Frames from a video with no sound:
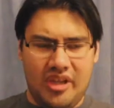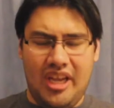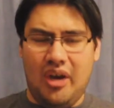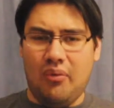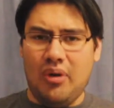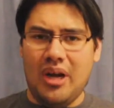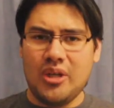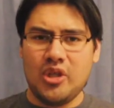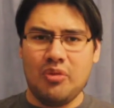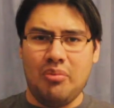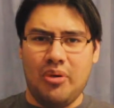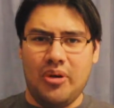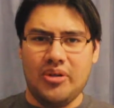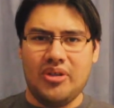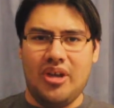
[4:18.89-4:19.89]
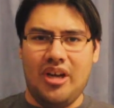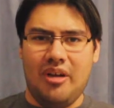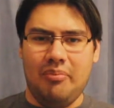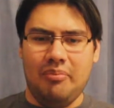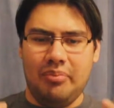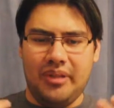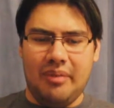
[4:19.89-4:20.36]
Yeah, Roger
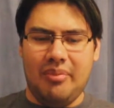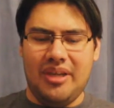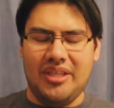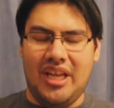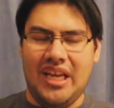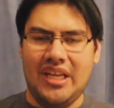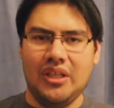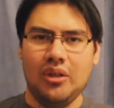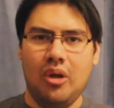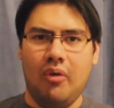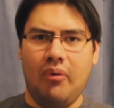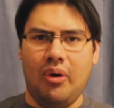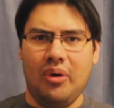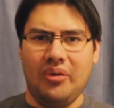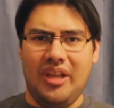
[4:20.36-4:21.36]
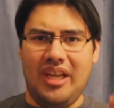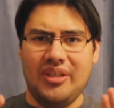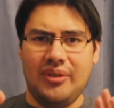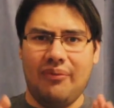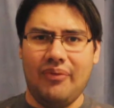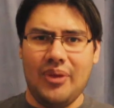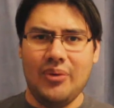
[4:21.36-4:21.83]
Murtaugh, played by Danny Glover, only
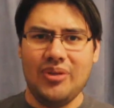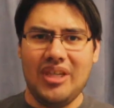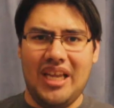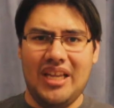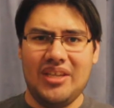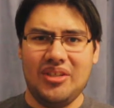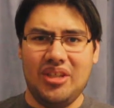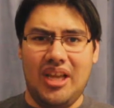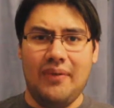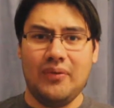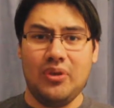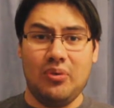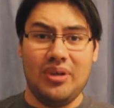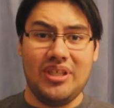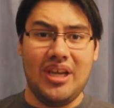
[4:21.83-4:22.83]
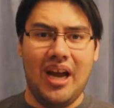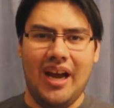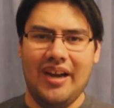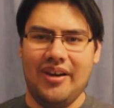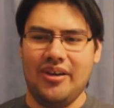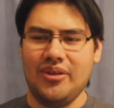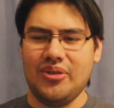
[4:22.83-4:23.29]
has a few days left to
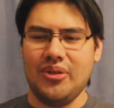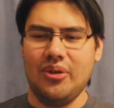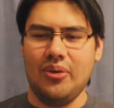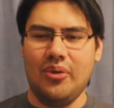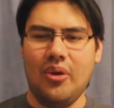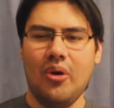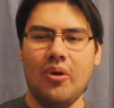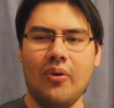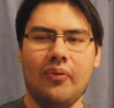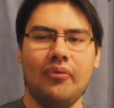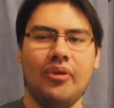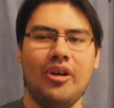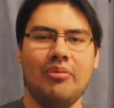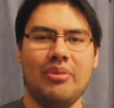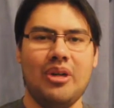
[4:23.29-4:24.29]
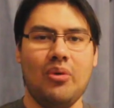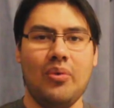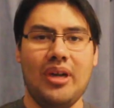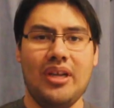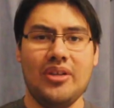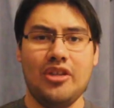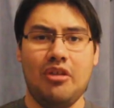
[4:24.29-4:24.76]
retire, so the whole film in a
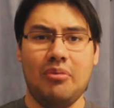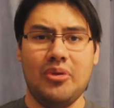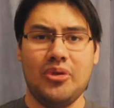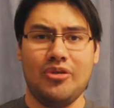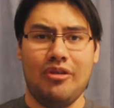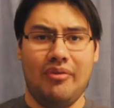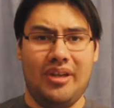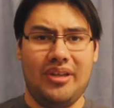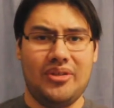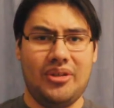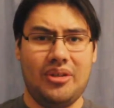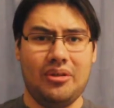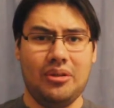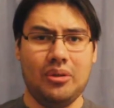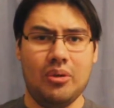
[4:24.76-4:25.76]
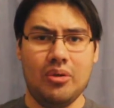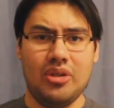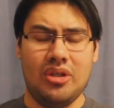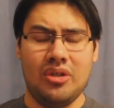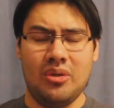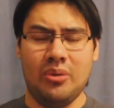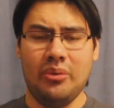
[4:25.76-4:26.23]
way is almost serving as a
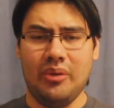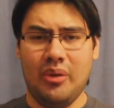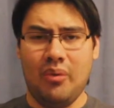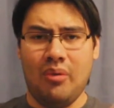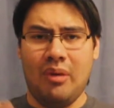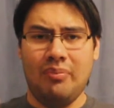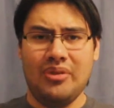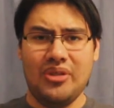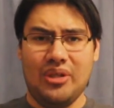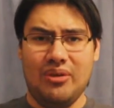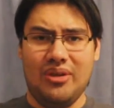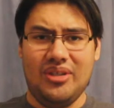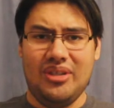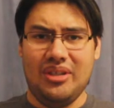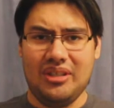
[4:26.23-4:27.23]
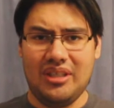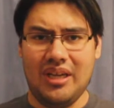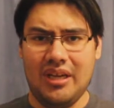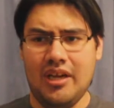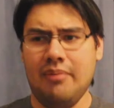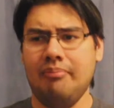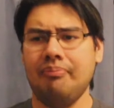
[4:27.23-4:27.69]
conclusion to the Lethal Weapon series at the
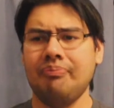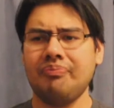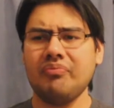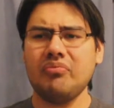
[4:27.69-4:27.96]
time.